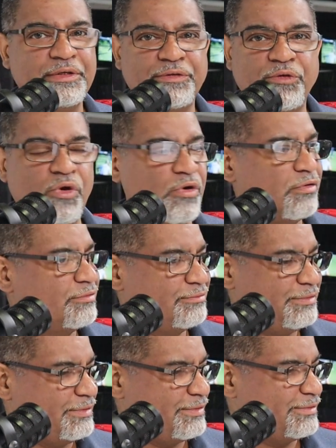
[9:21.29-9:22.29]
No,
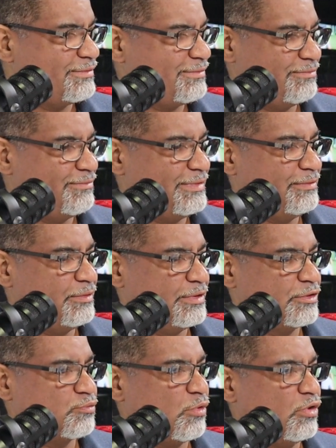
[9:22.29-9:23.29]
this
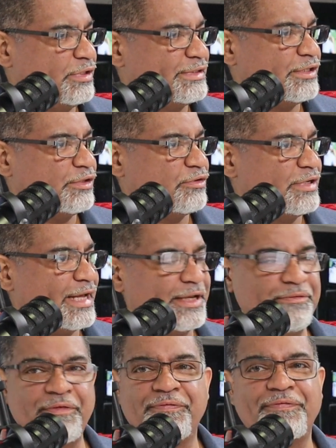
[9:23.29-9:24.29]
will only take you not
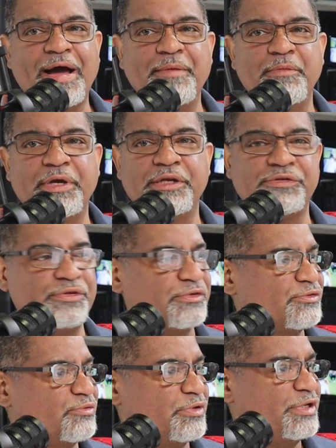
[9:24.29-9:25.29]
even 5 minutes
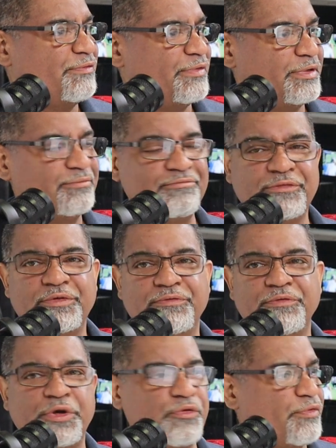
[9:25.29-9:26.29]
just to even
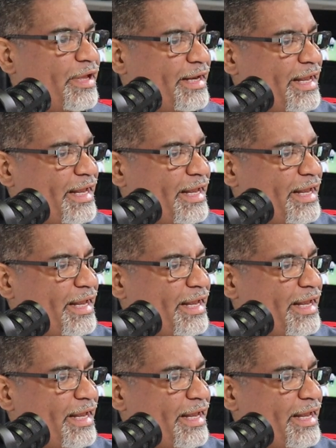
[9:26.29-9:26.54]
recreate,